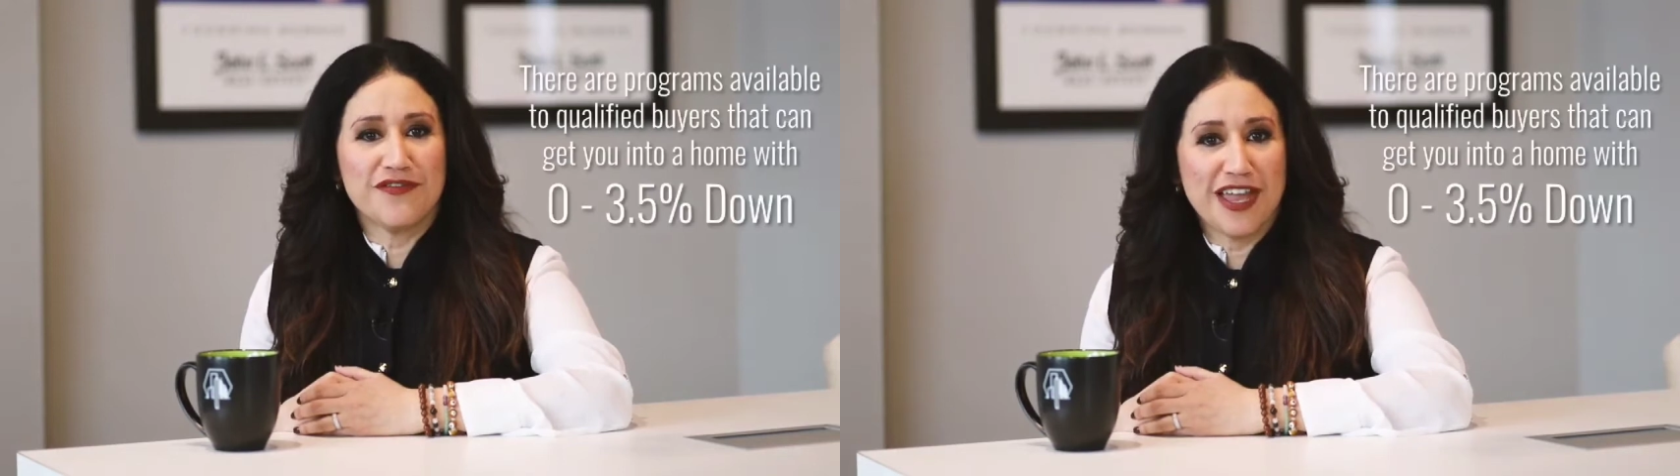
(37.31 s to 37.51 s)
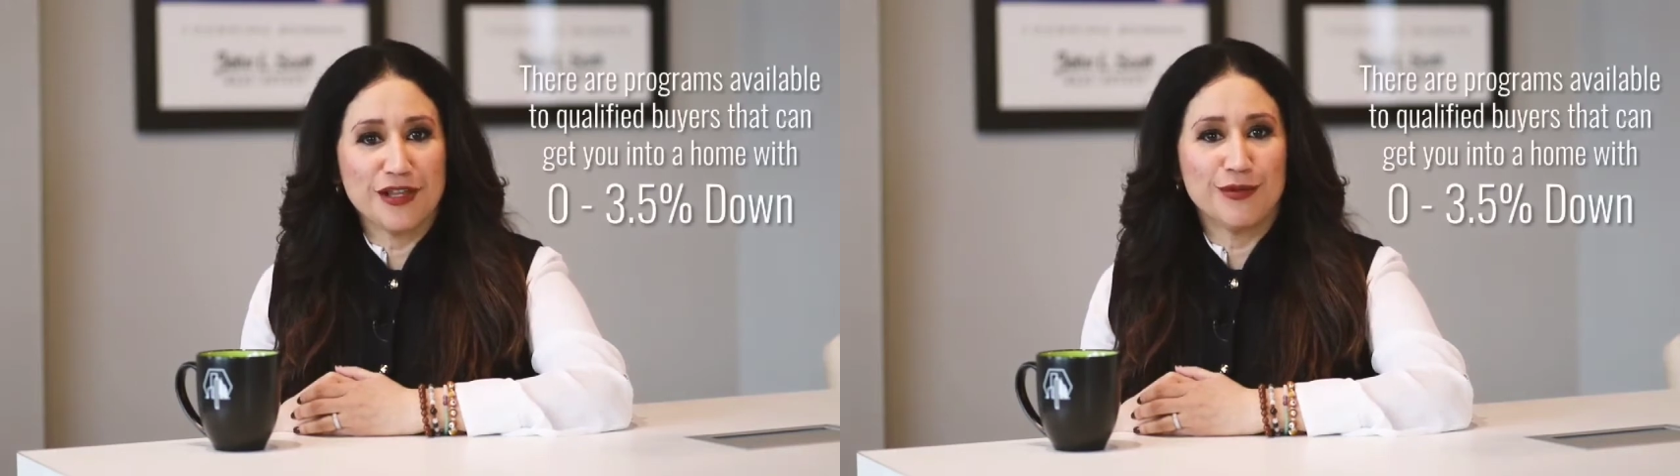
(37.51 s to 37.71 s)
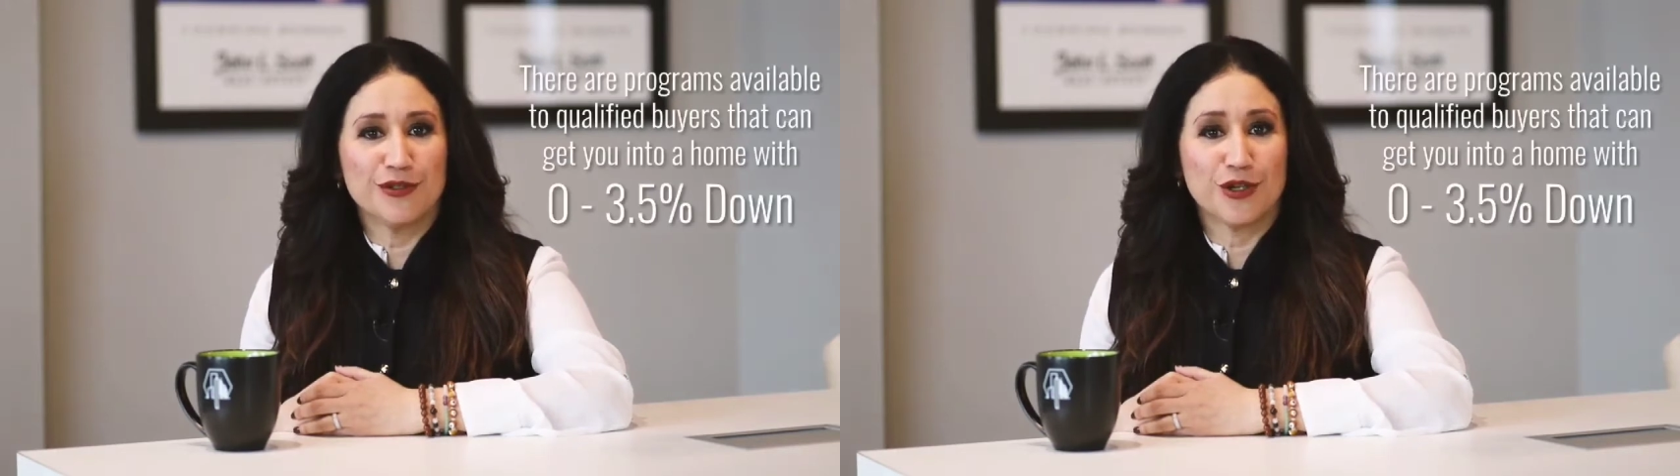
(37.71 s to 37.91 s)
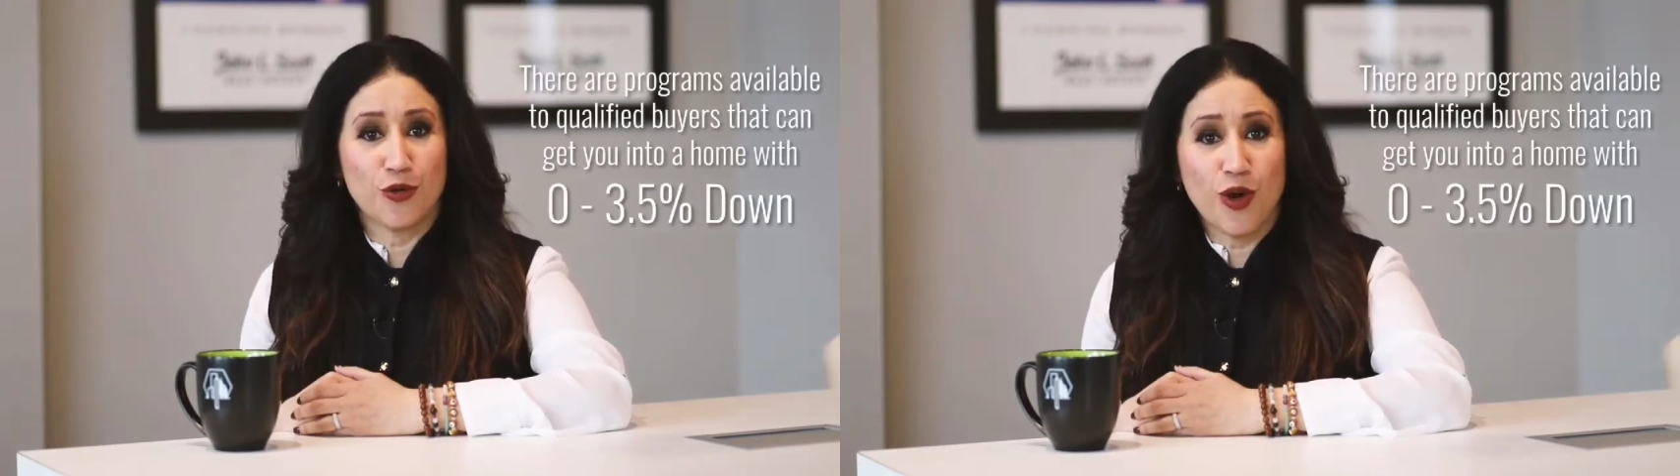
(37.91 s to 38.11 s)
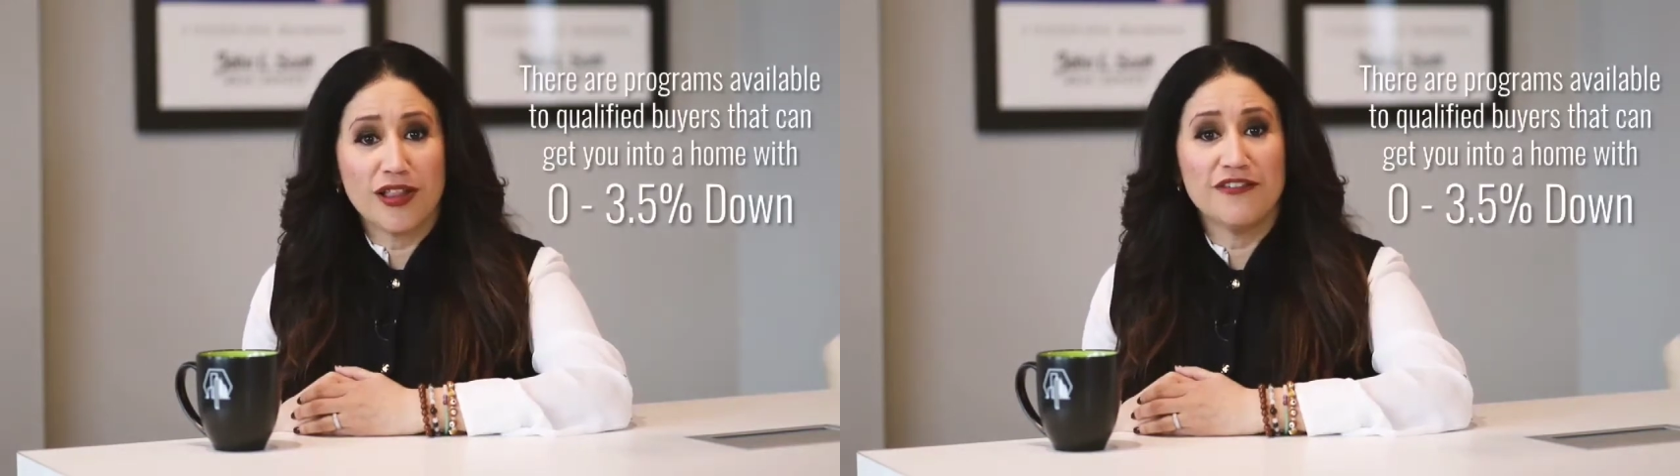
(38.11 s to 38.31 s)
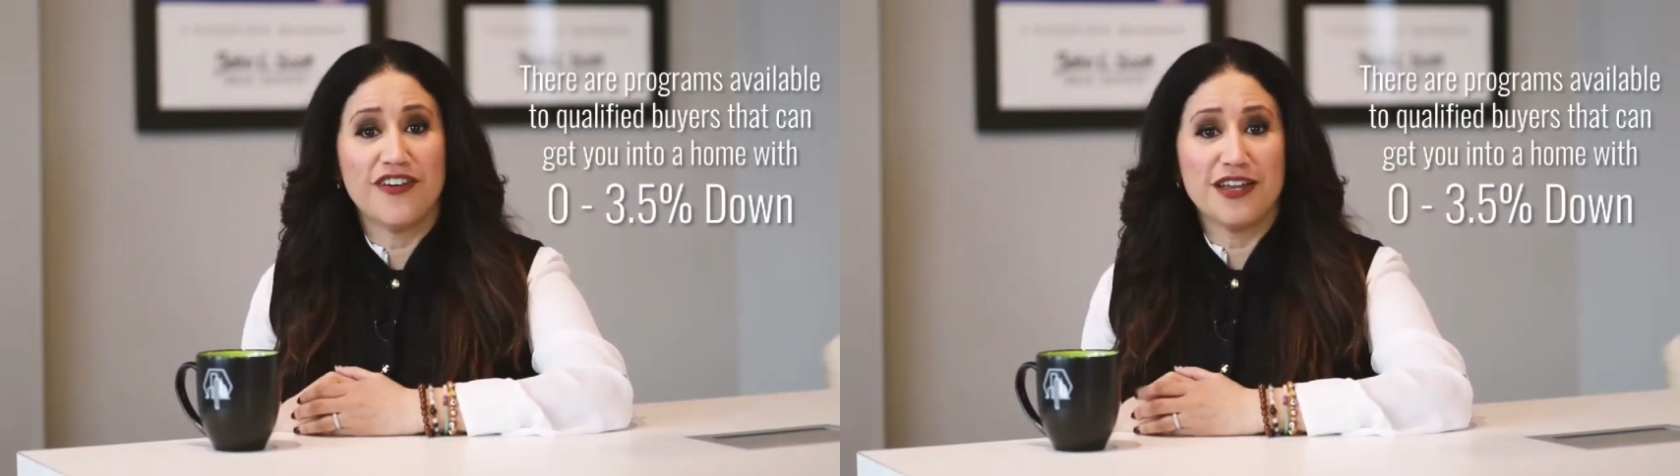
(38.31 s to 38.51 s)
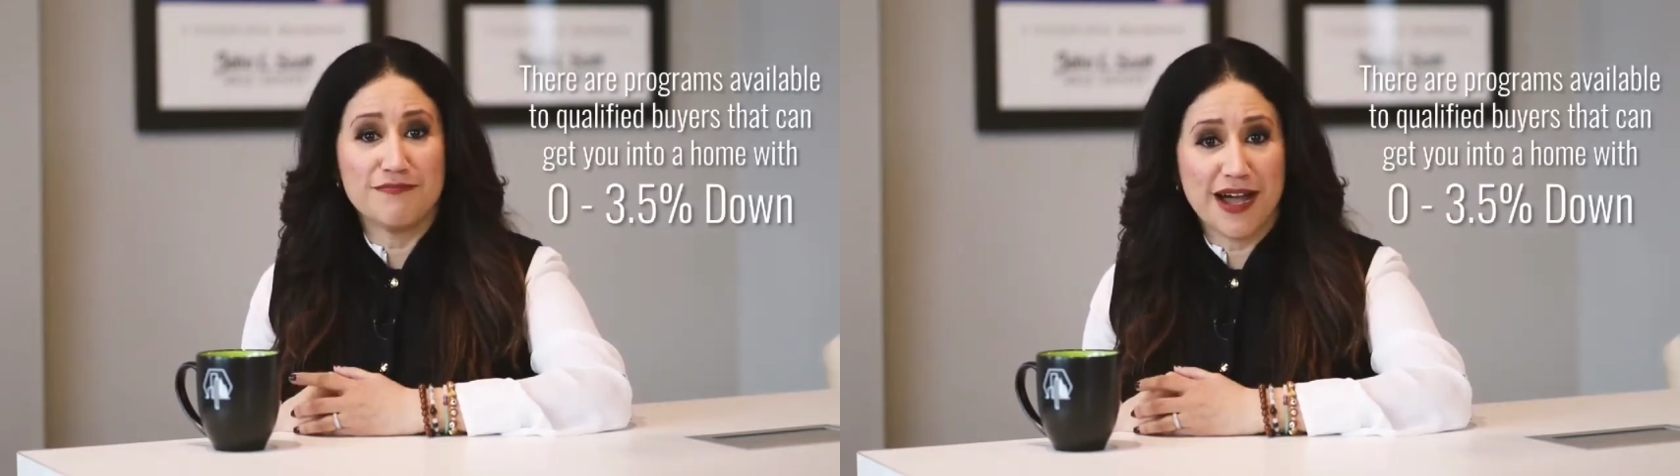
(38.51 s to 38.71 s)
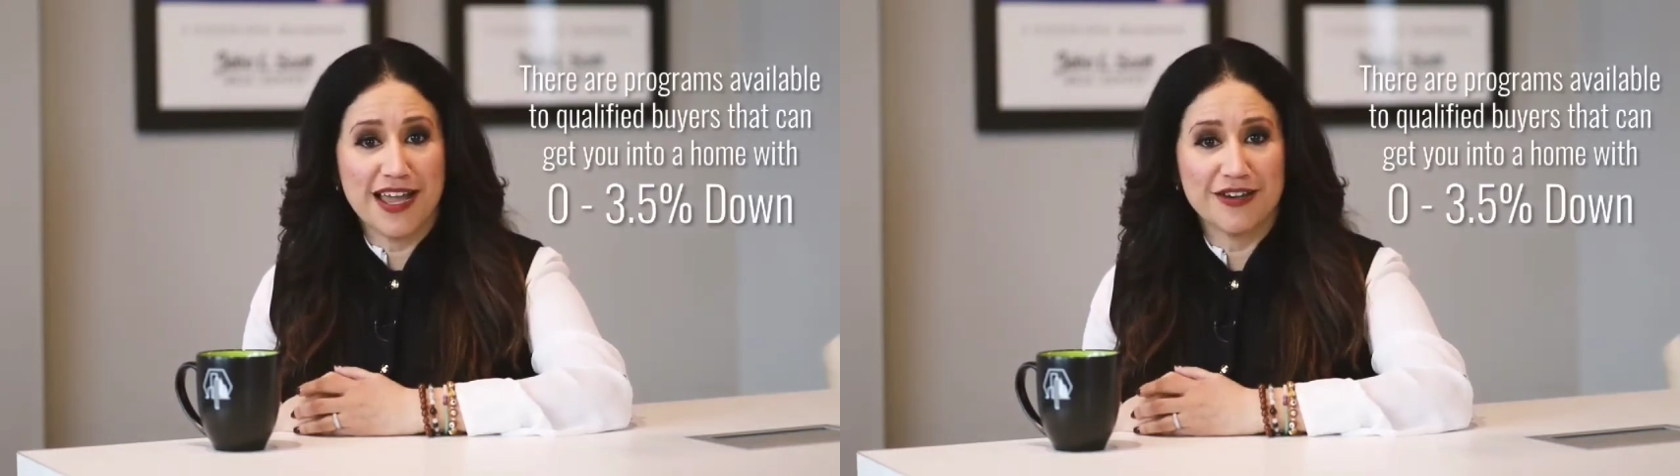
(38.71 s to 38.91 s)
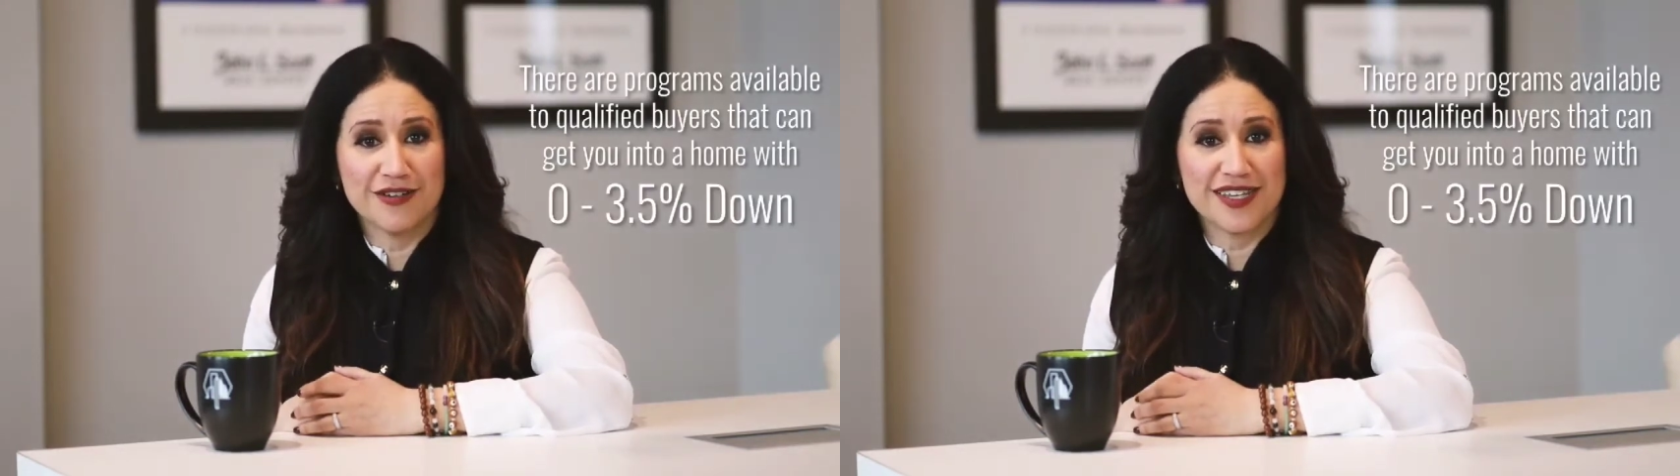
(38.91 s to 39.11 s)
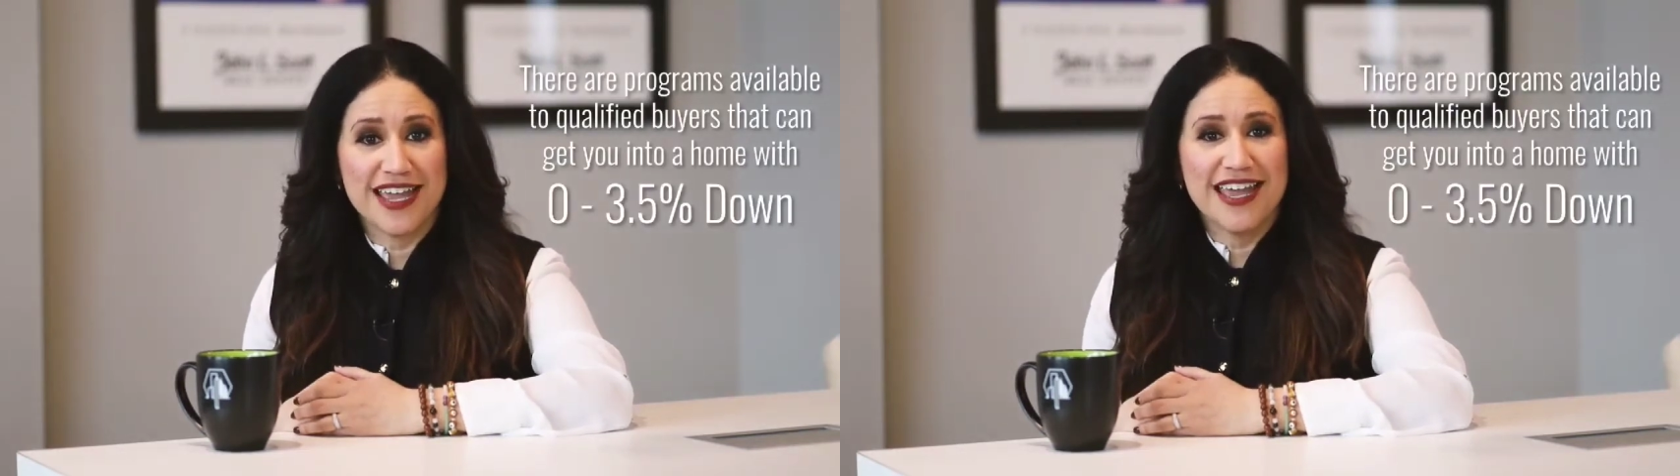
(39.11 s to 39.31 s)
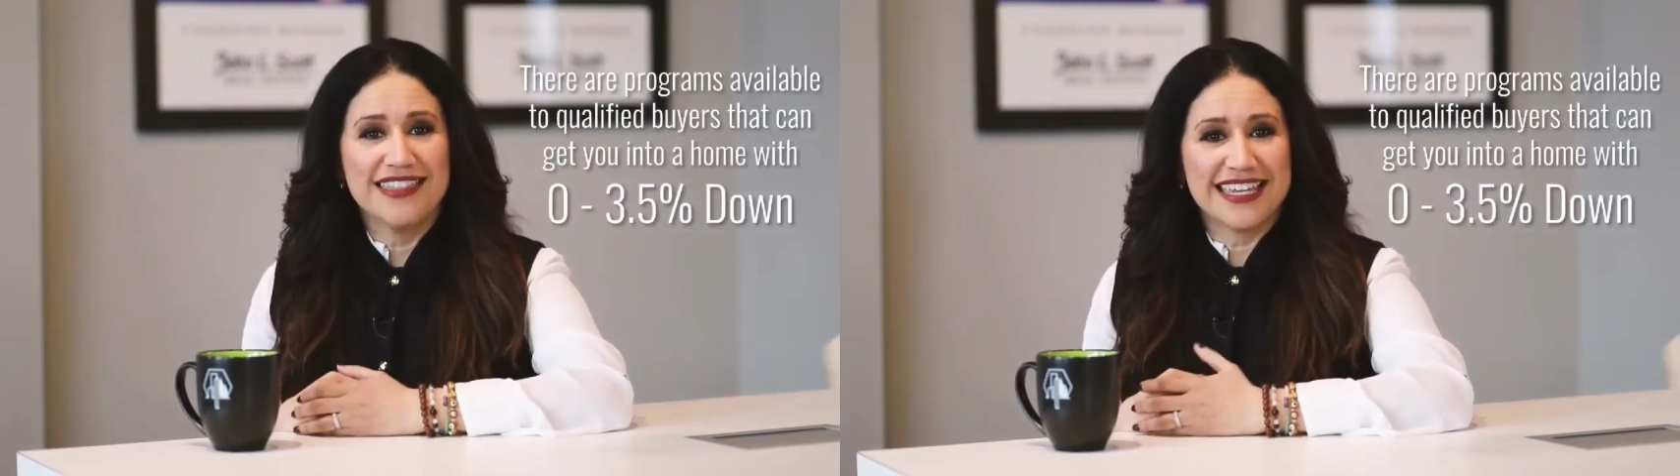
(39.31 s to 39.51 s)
available to qualified buyers